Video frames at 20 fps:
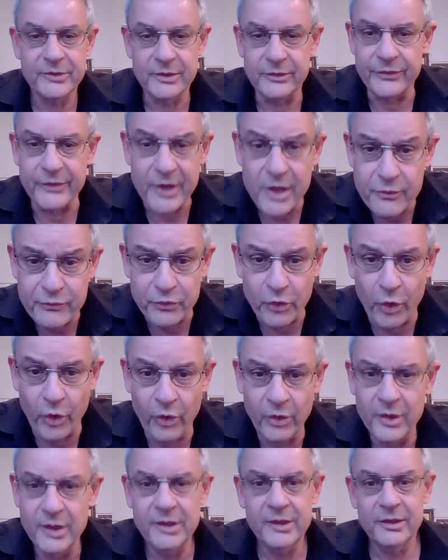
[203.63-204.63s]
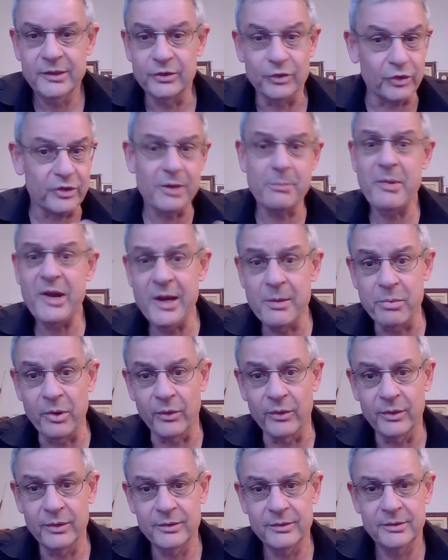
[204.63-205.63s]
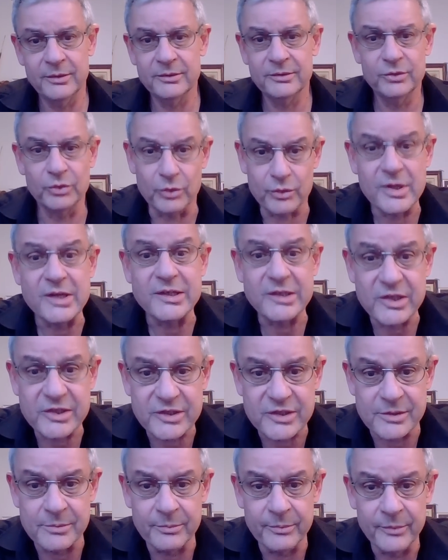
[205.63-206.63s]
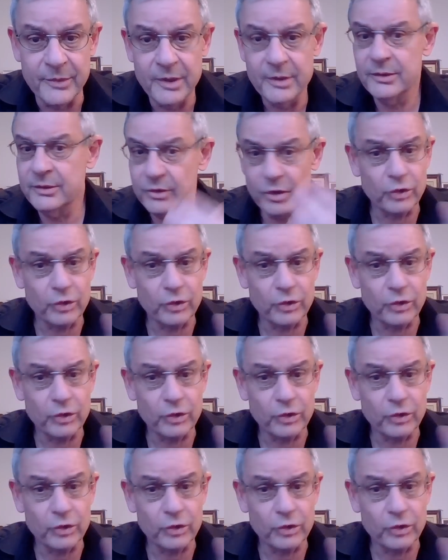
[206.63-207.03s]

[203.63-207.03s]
and therefore not amenable to criticism,